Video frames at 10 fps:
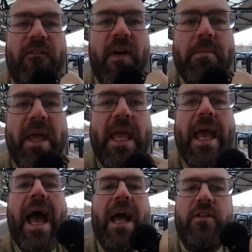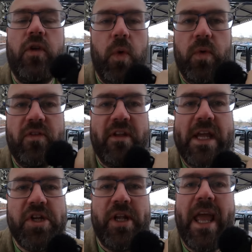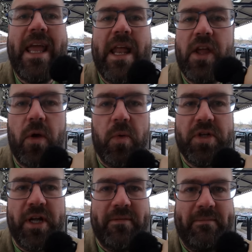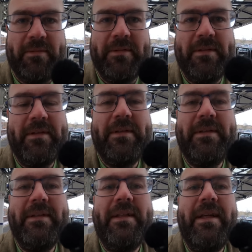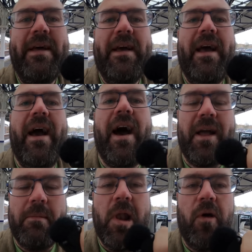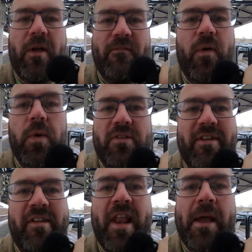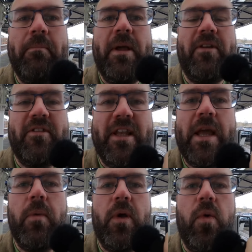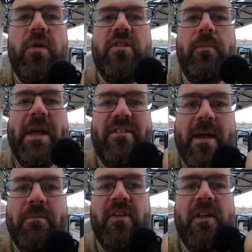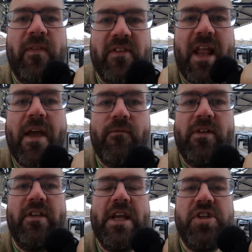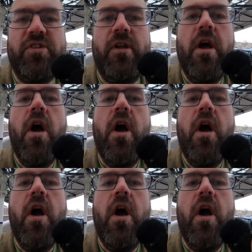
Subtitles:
find me here at Goole Station in Yorkshire. I'm looking forward to today because today we're going to be attempting to visit every station